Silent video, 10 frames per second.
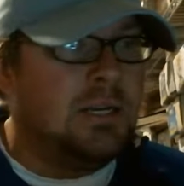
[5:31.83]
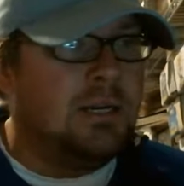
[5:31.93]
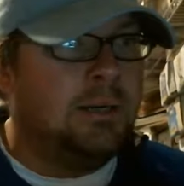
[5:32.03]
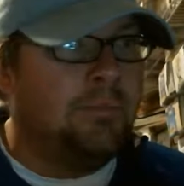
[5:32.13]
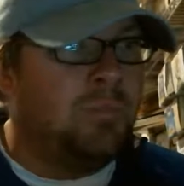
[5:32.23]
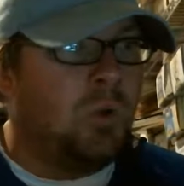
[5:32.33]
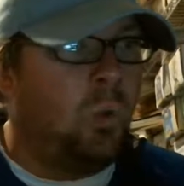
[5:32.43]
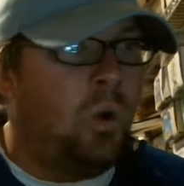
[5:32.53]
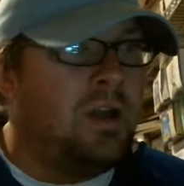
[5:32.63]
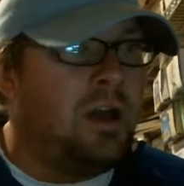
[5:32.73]

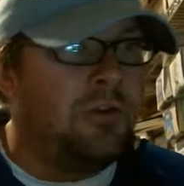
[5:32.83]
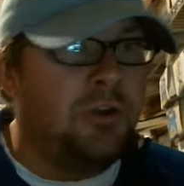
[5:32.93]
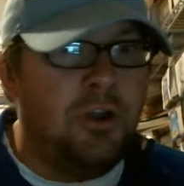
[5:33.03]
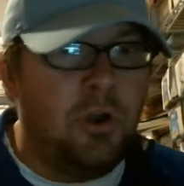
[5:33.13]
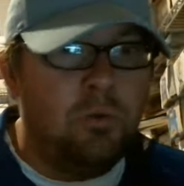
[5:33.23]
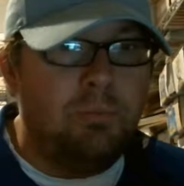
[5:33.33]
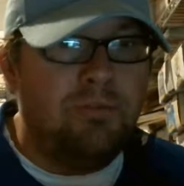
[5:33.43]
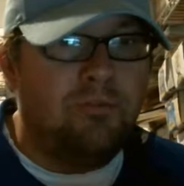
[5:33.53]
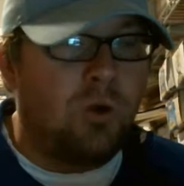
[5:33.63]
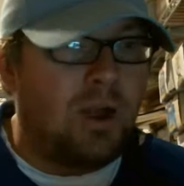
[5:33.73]
One other note
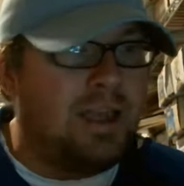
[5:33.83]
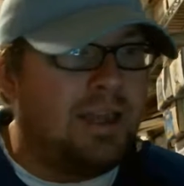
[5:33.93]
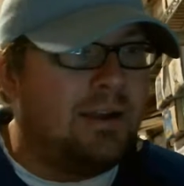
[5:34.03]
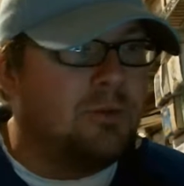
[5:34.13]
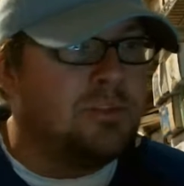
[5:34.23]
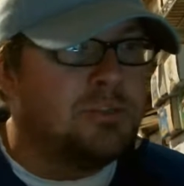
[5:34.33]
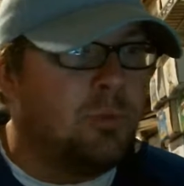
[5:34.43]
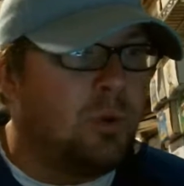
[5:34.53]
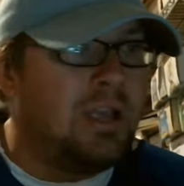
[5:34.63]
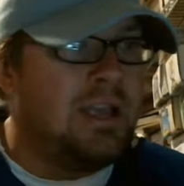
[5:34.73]
before I head out this
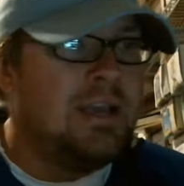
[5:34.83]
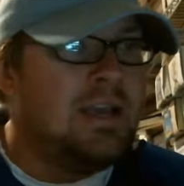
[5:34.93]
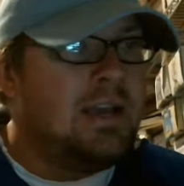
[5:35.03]
morning,